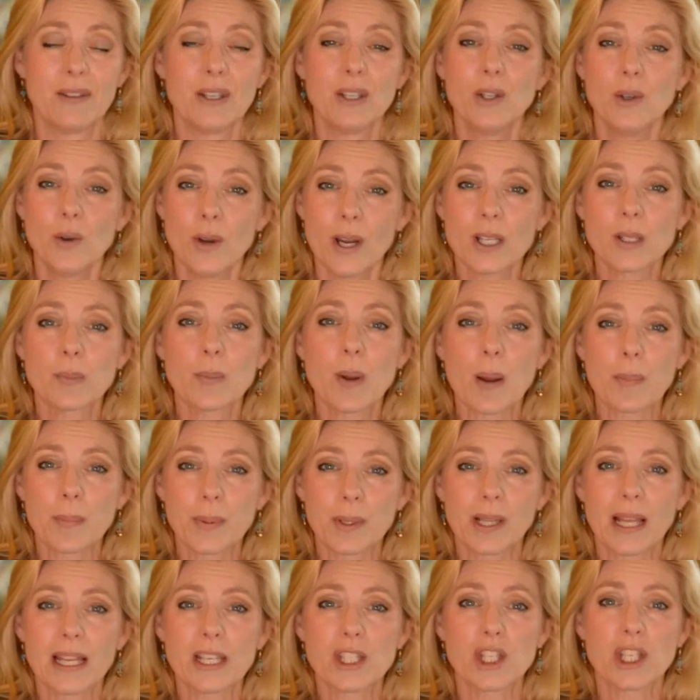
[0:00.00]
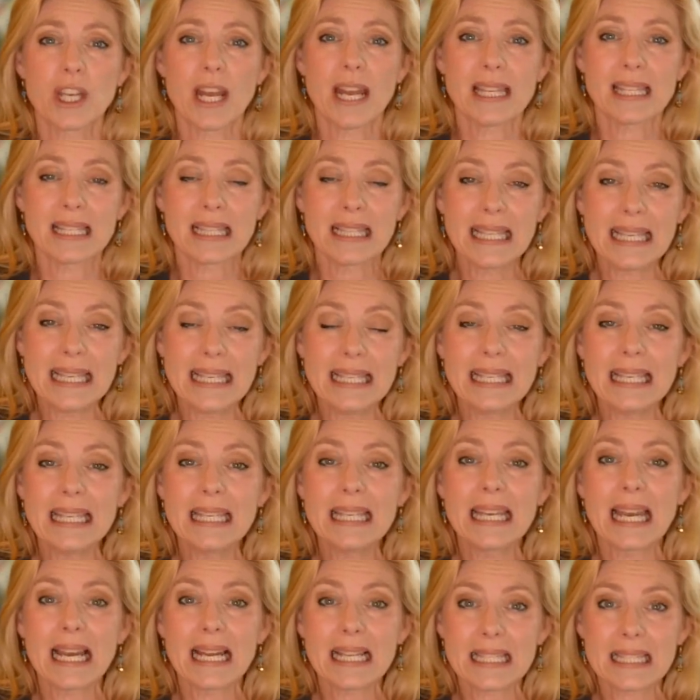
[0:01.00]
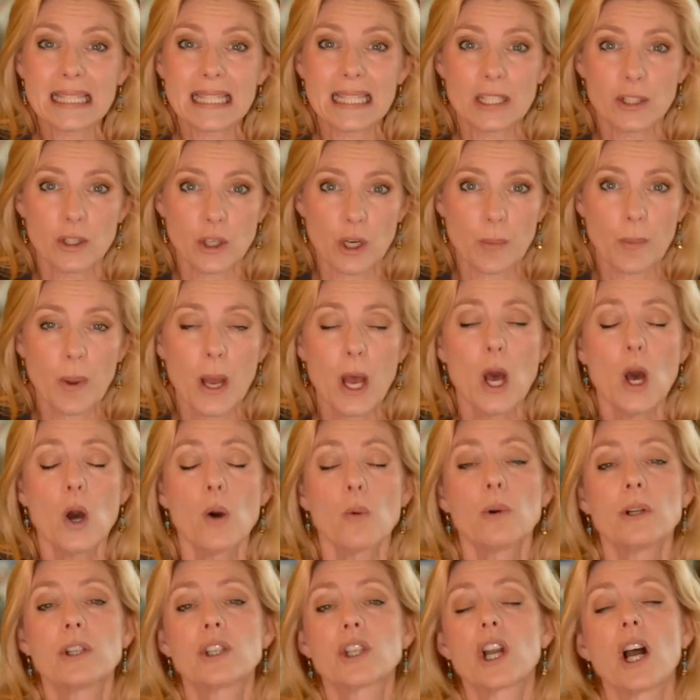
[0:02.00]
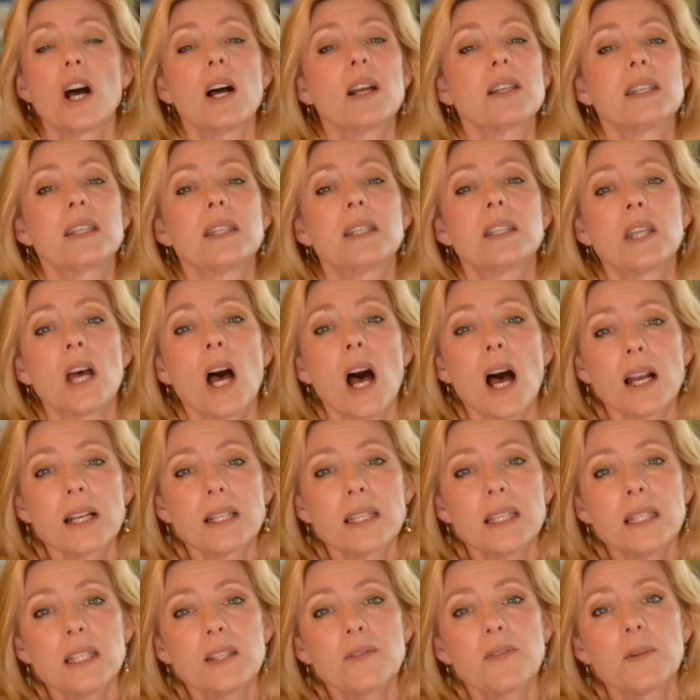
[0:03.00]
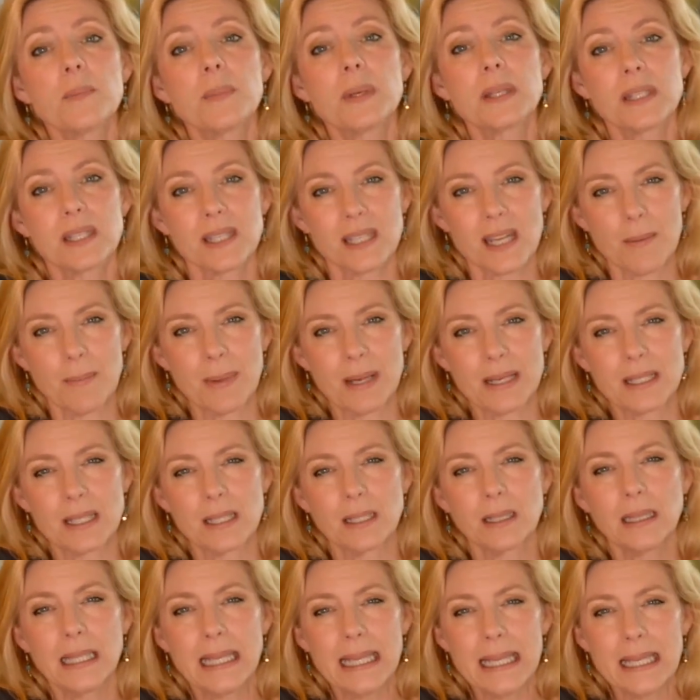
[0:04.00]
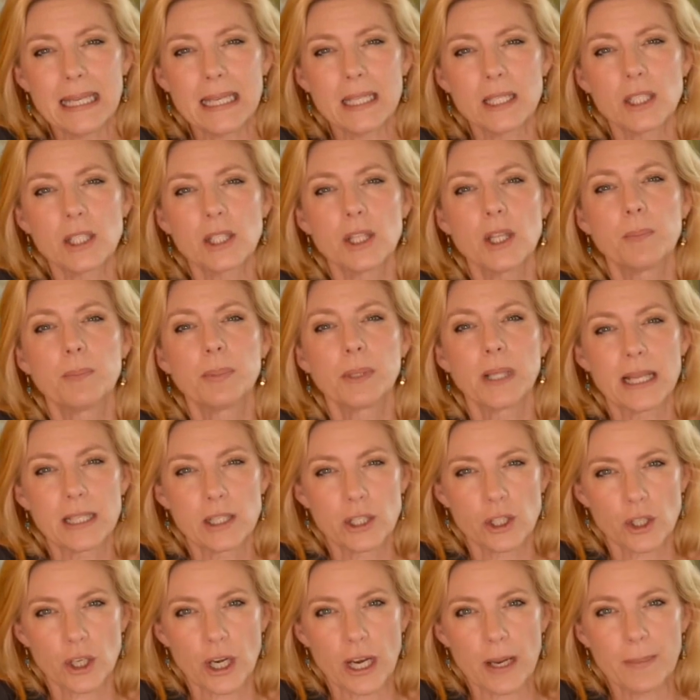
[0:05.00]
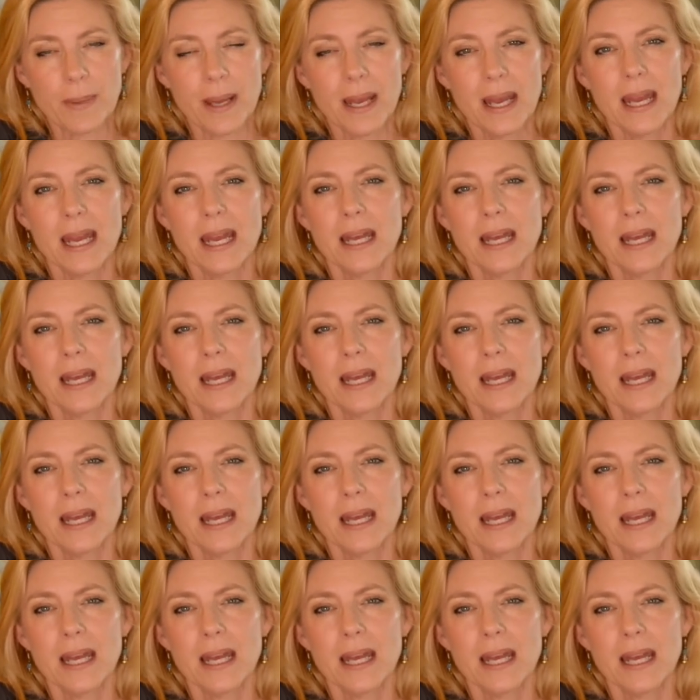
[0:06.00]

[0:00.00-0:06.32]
of the U.S. population has leaky gut syndrome, which causes toxins from the stomach to leak into the bloodstream.